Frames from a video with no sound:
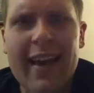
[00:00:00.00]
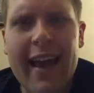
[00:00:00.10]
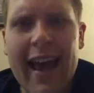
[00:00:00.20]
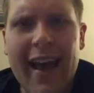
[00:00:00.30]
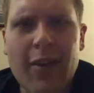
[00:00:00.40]

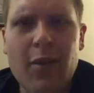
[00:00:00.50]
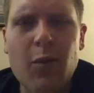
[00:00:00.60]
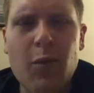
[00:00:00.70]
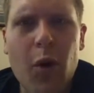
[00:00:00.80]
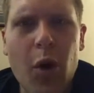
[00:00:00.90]
how the
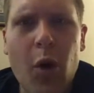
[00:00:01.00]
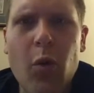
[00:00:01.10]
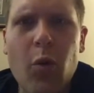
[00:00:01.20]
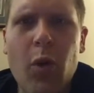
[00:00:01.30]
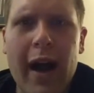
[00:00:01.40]
old
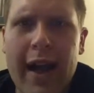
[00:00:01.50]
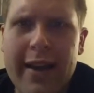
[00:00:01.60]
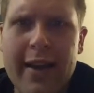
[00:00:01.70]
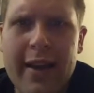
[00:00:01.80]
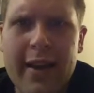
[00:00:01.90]

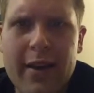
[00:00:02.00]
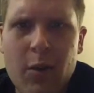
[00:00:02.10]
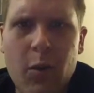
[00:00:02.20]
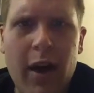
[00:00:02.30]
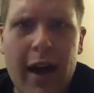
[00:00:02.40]

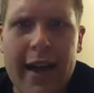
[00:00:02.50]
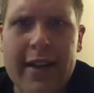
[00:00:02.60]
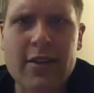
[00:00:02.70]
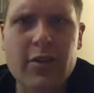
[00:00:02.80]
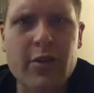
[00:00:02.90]

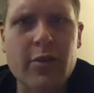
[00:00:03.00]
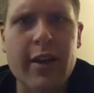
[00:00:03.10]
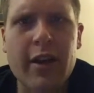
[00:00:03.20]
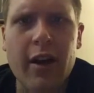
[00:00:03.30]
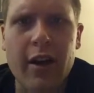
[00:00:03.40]
wines truly
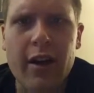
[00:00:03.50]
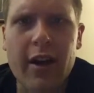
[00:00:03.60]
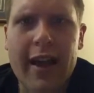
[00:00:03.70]
are.